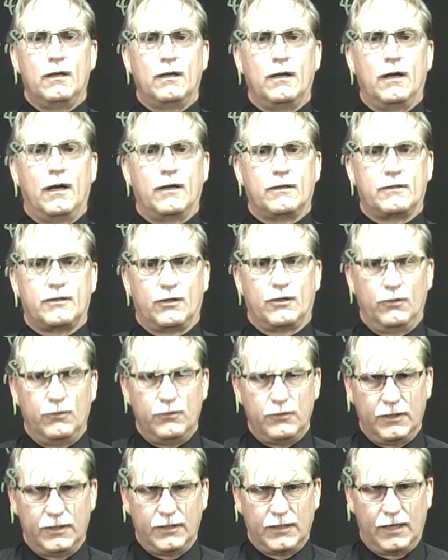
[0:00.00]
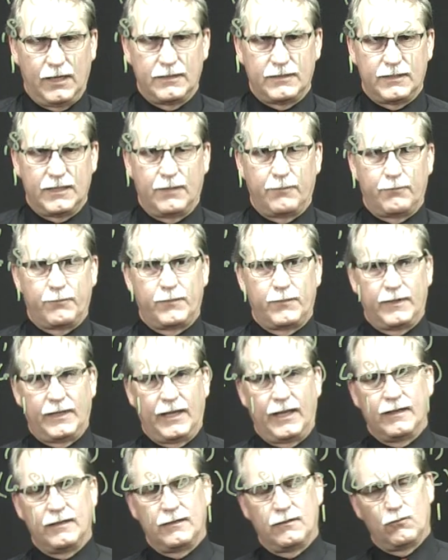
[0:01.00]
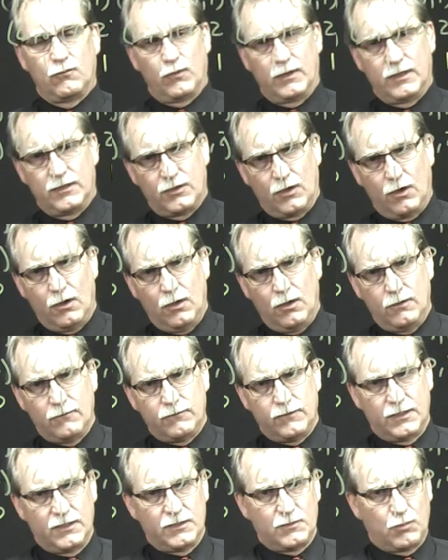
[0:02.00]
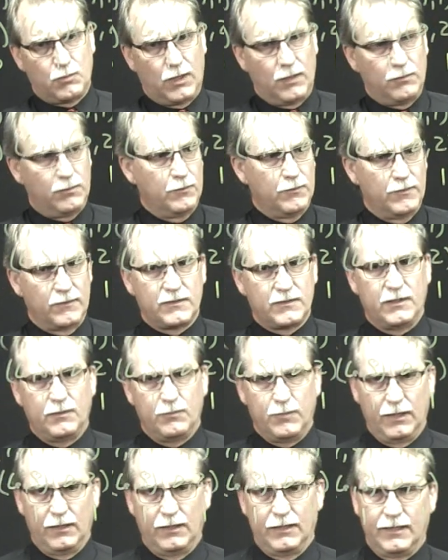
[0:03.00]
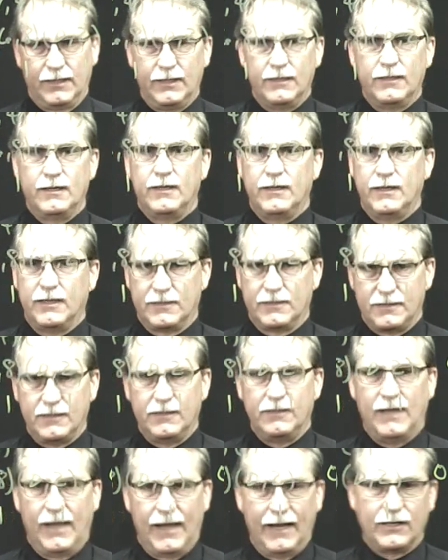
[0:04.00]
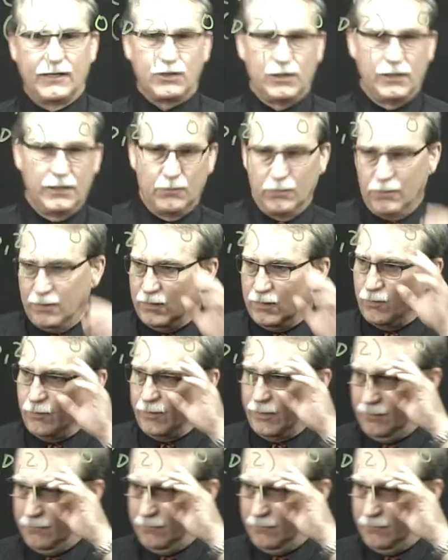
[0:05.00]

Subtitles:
A solution concept that resolves this problem of stability is the Nash equilibrium.